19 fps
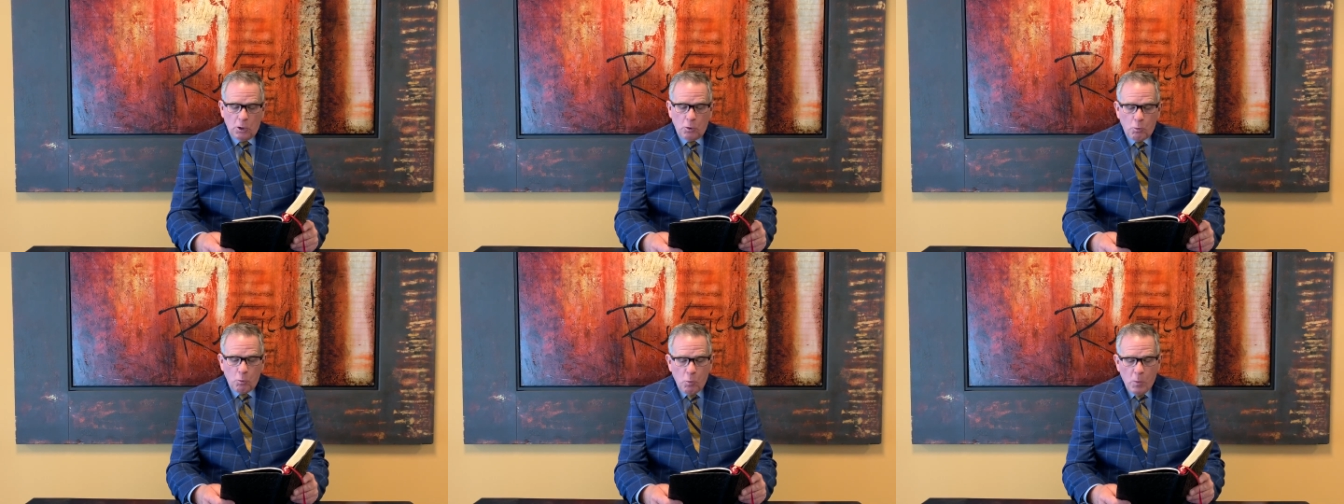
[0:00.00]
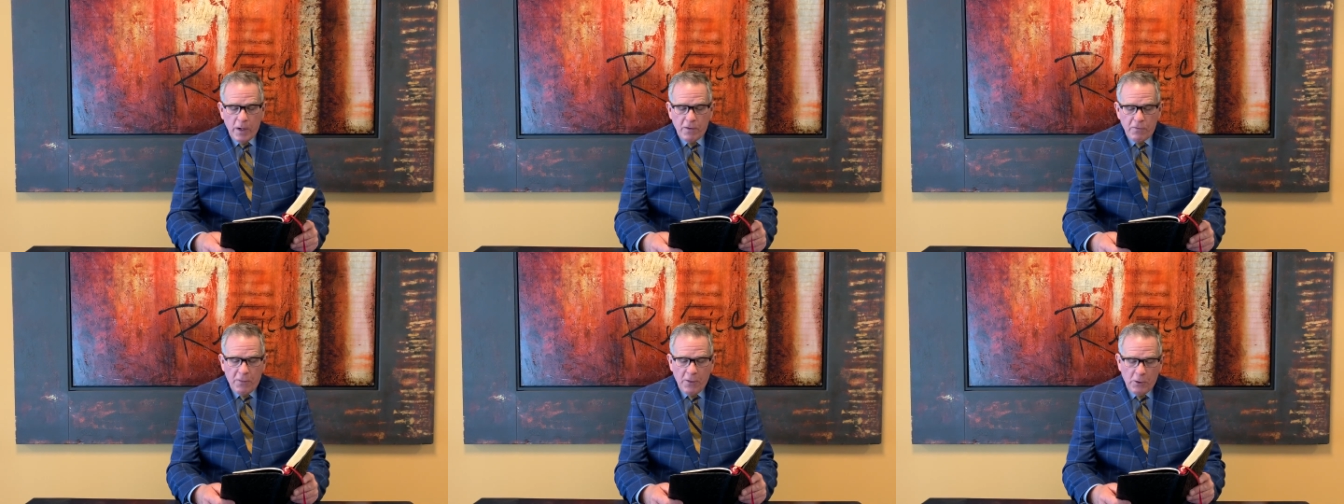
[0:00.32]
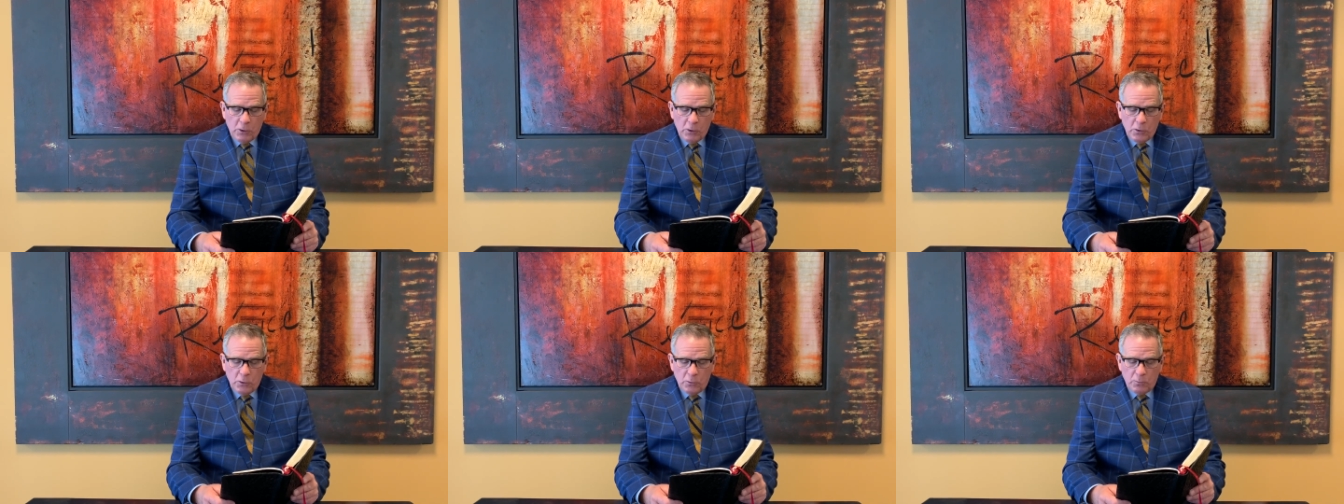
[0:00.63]
with
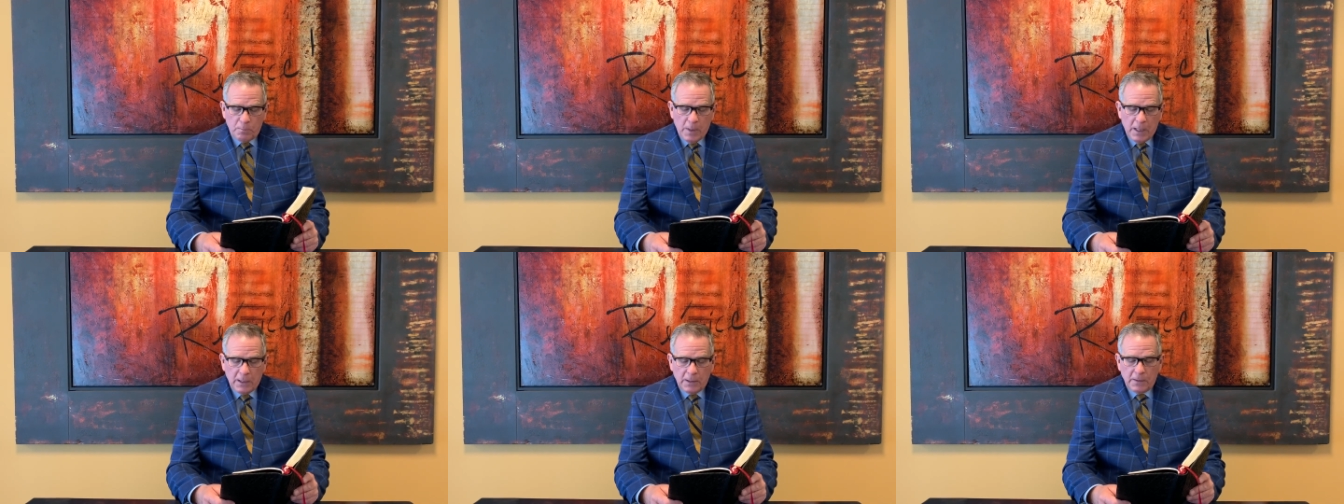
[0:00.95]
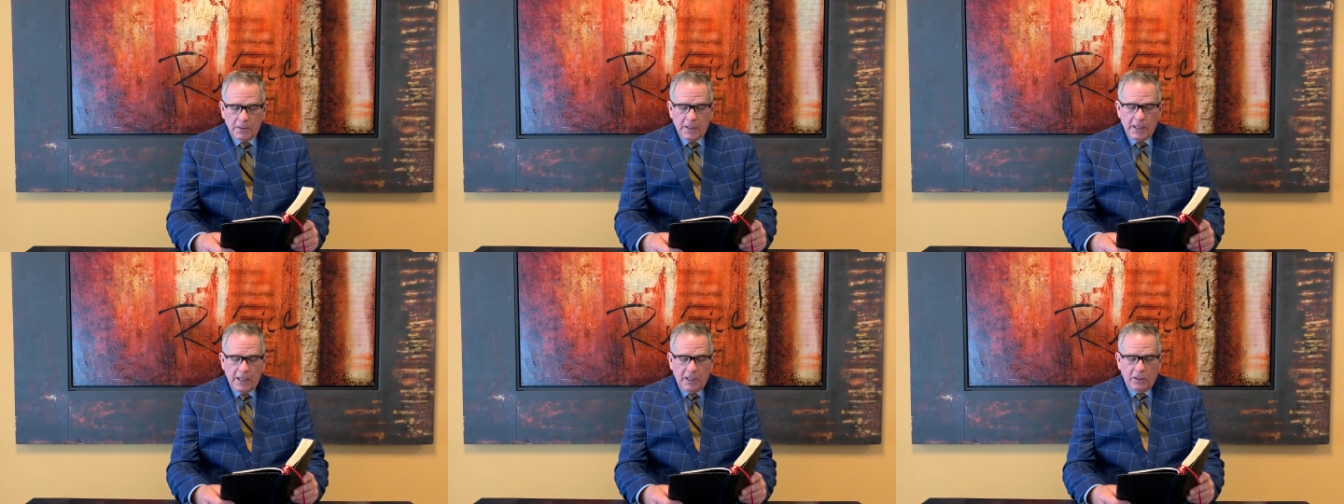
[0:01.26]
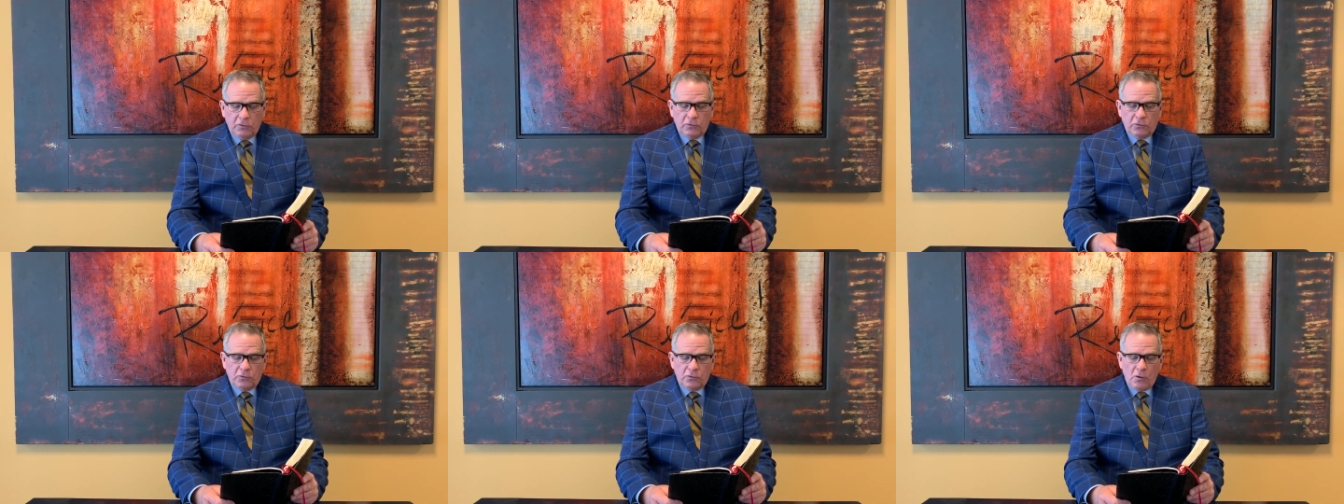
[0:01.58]
whom
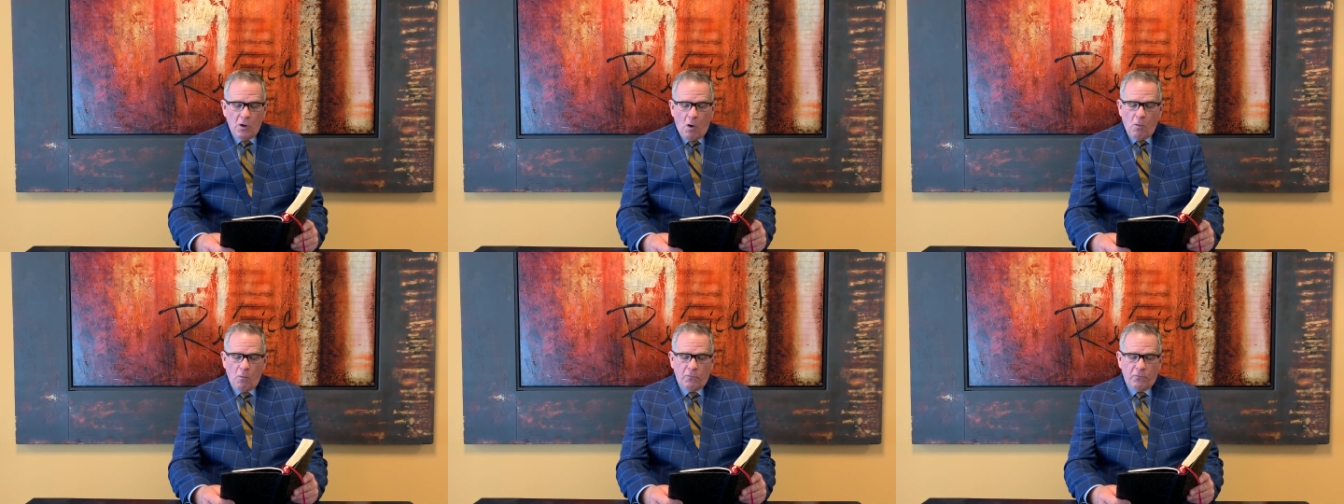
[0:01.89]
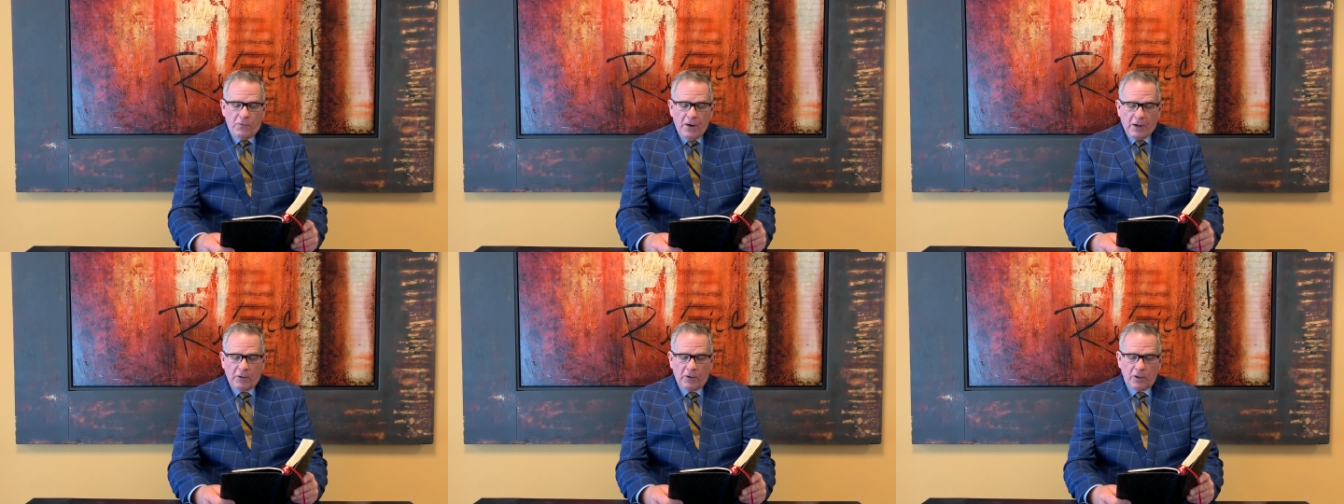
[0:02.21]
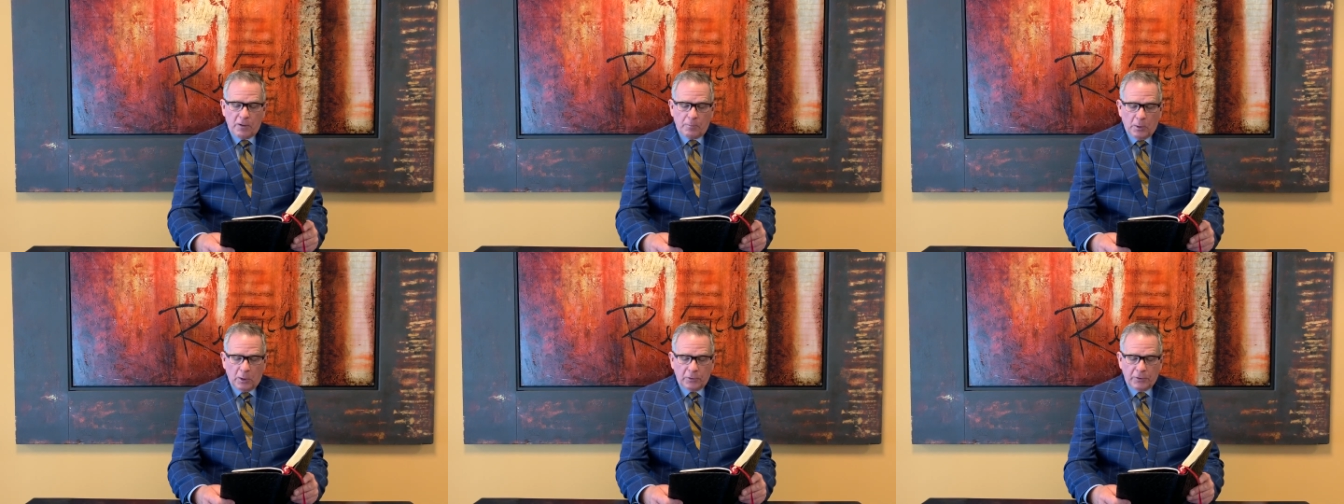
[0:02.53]
is no
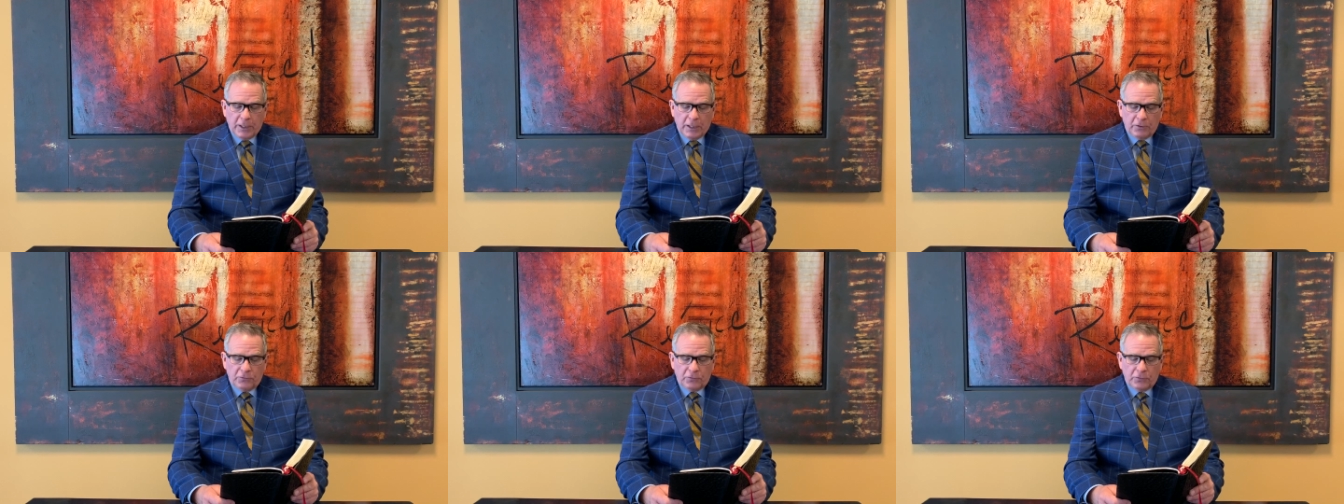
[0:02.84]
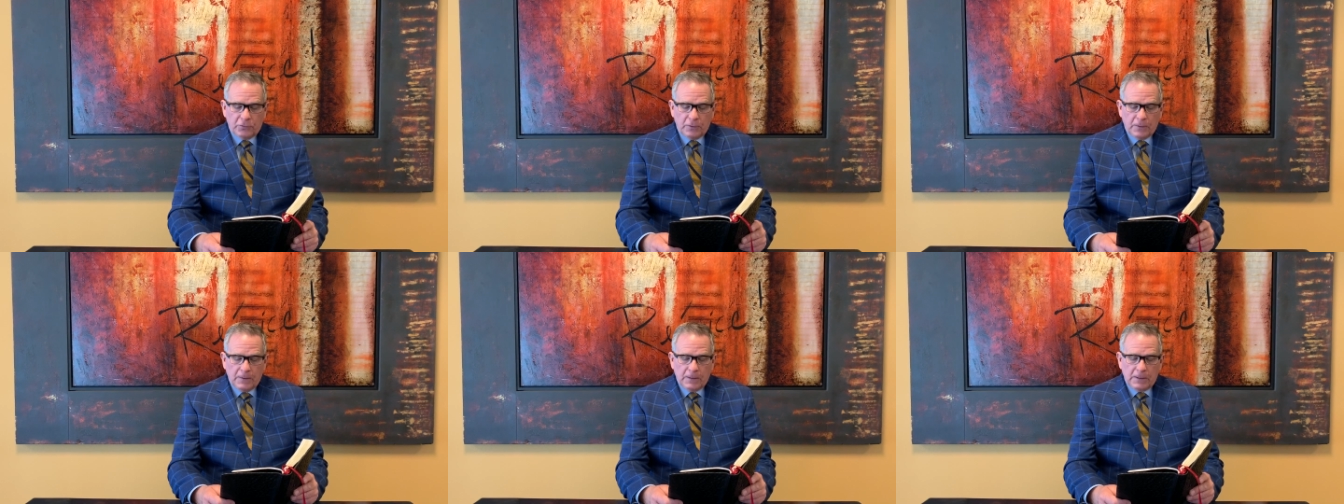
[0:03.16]
variableness,